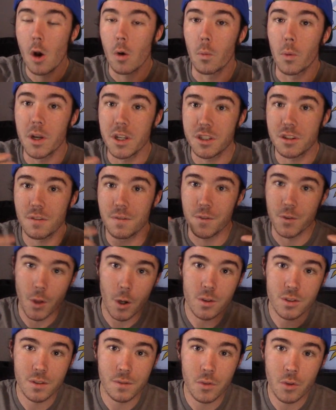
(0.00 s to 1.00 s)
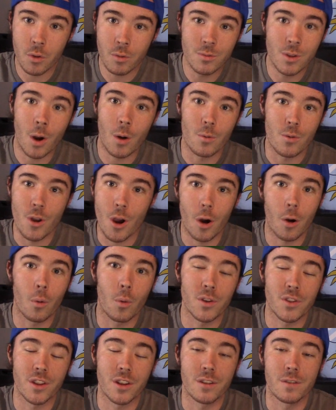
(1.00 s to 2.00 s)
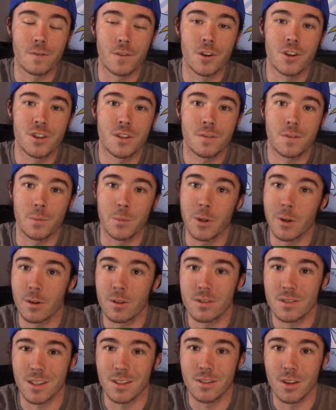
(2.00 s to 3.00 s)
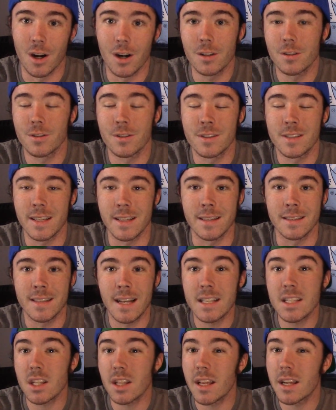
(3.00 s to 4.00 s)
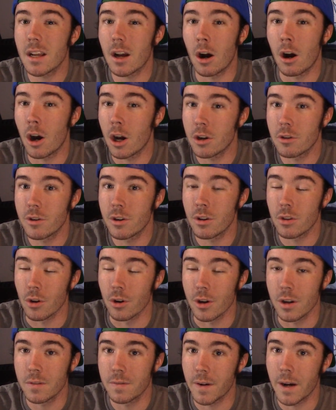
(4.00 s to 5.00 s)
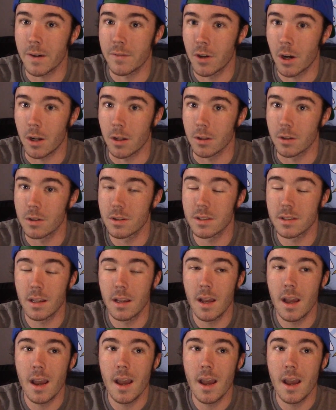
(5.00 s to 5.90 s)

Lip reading: which, for those of you who don't know what the conversion from euros to dollars is, that's like $135.